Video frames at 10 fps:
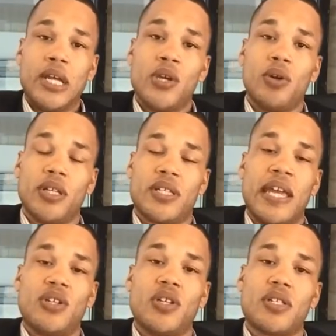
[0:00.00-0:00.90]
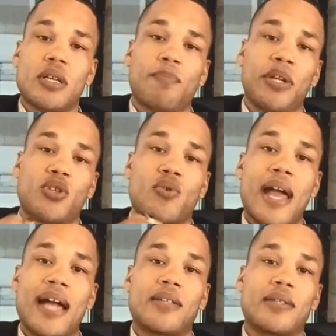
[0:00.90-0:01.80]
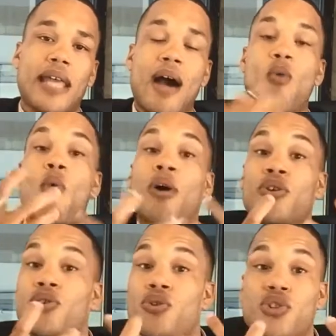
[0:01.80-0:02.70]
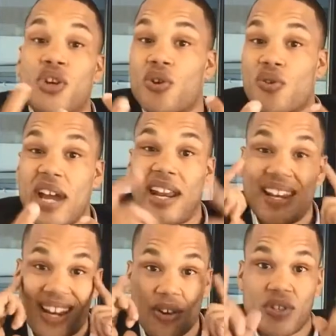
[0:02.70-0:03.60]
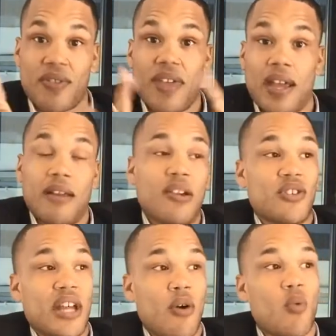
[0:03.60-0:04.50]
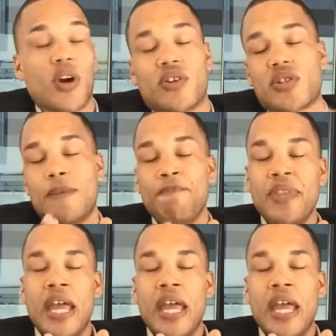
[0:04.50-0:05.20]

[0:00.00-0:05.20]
Utilization simply tracks how well you're using your credit. And here's the thing, here's how it works.